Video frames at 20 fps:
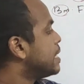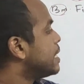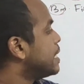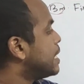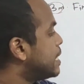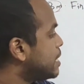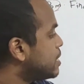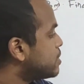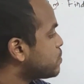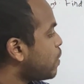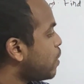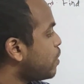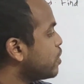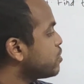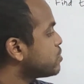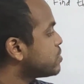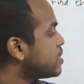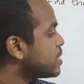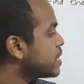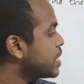It is found
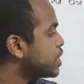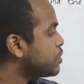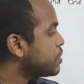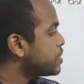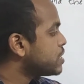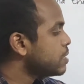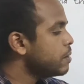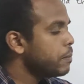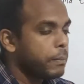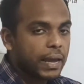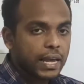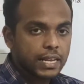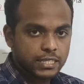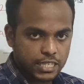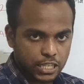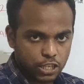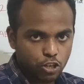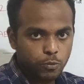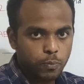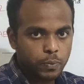using the equation base
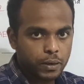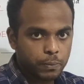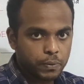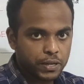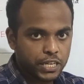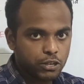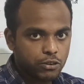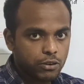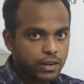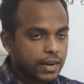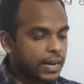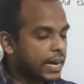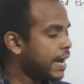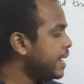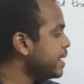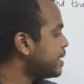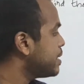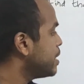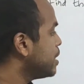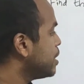into perpendicular
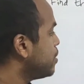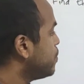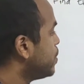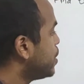height.